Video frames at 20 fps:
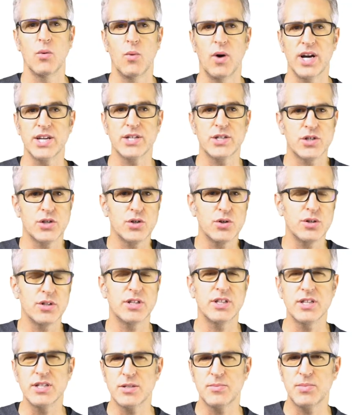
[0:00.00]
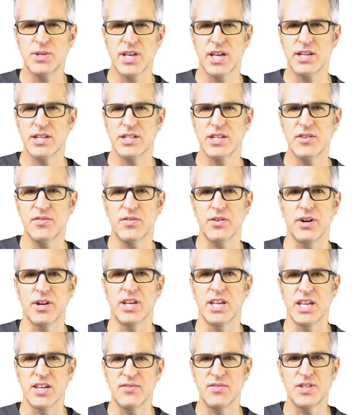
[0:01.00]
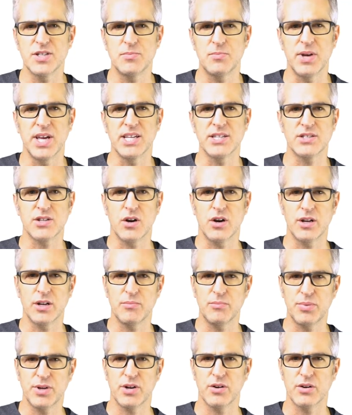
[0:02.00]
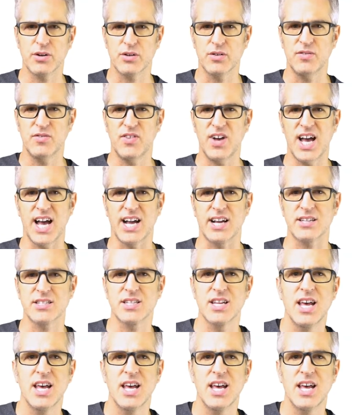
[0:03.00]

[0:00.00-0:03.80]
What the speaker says: why should this be any different if it's based on empirical facts?